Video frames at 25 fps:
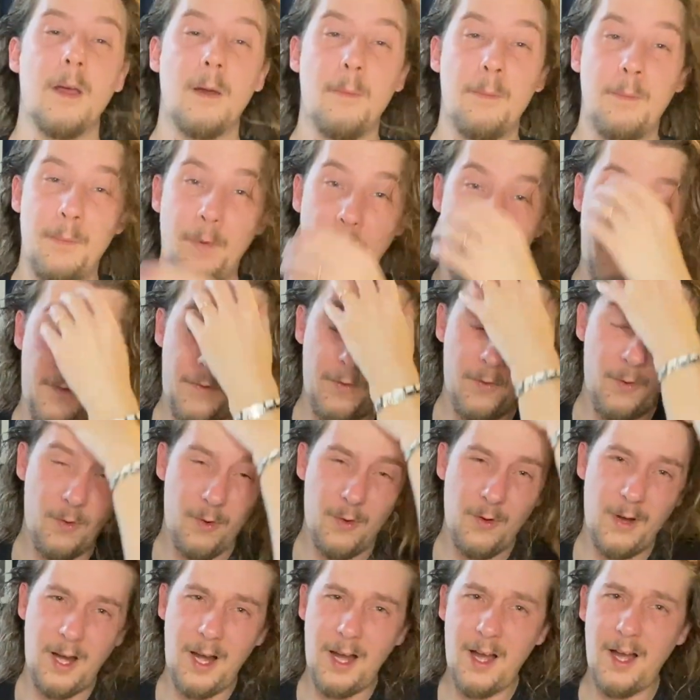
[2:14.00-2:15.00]

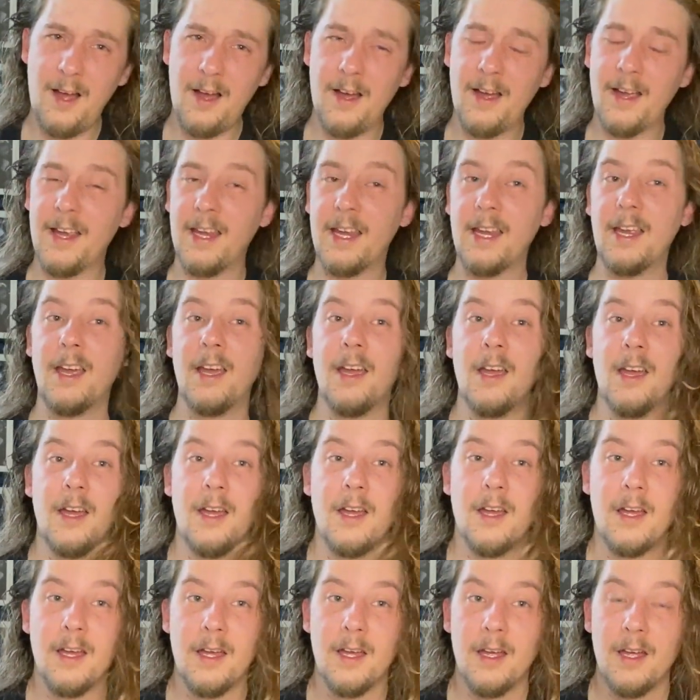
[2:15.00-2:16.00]
Before I
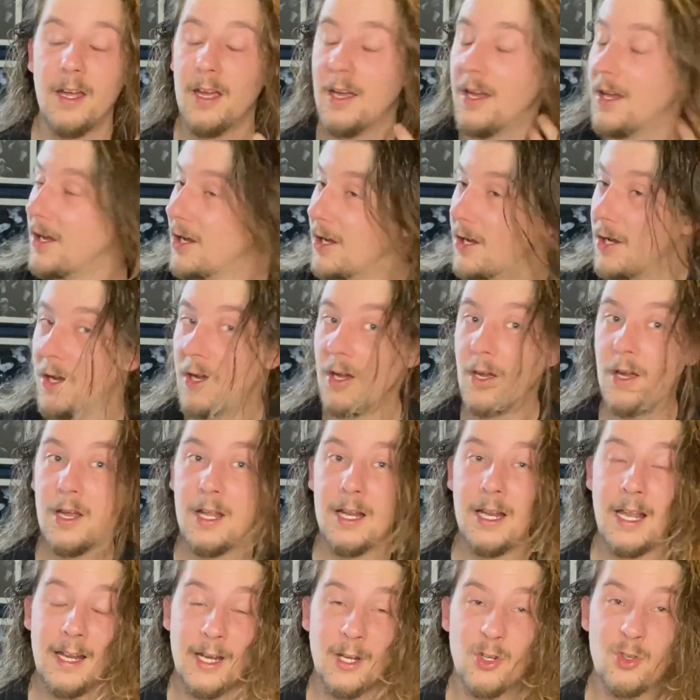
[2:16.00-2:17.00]

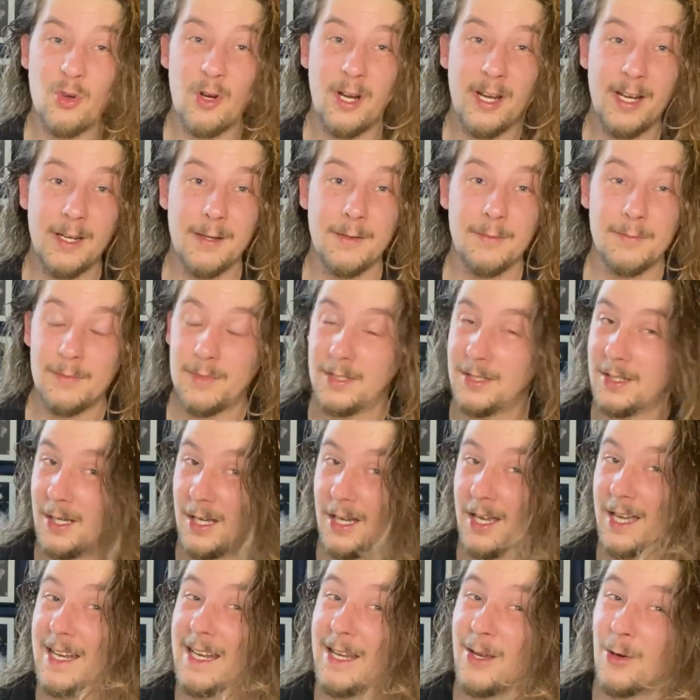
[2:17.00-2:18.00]
let it dry
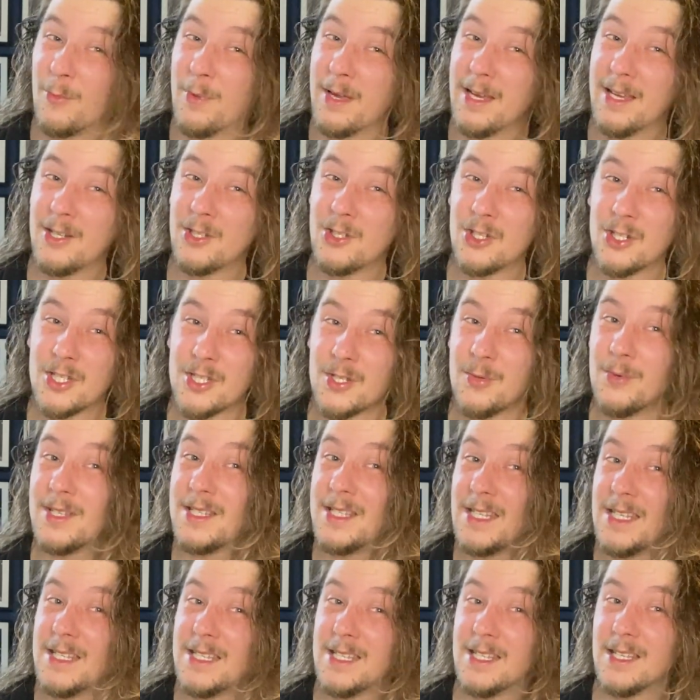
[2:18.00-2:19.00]
a little bit, just so it's
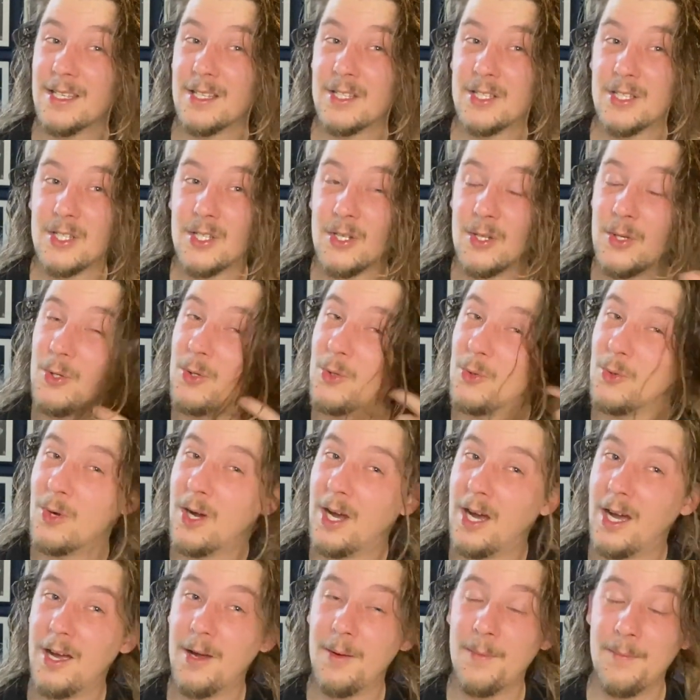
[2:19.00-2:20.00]
easier to
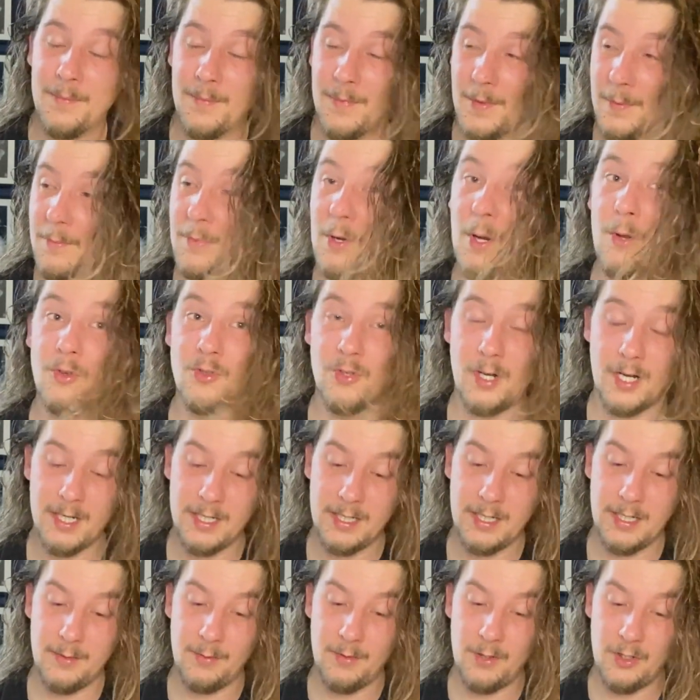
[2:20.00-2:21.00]
blow dry, and
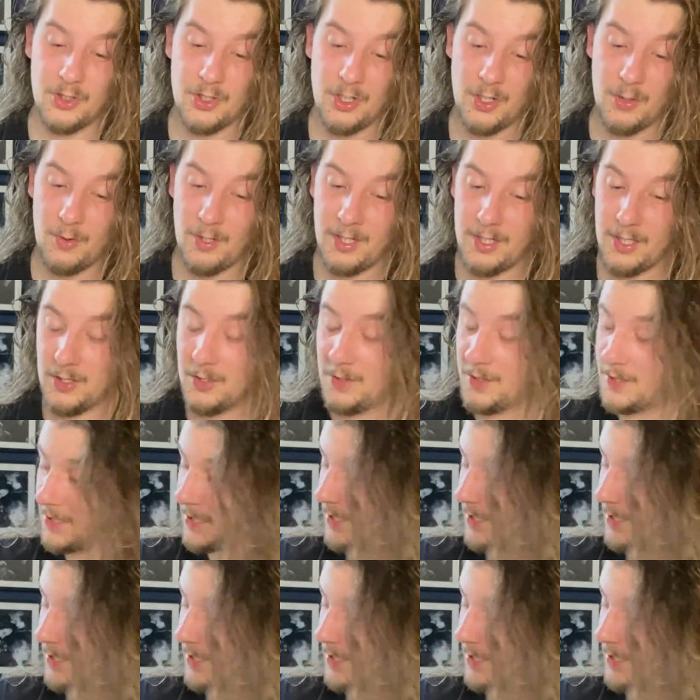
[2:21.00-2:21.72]
I'm going to show you what I use.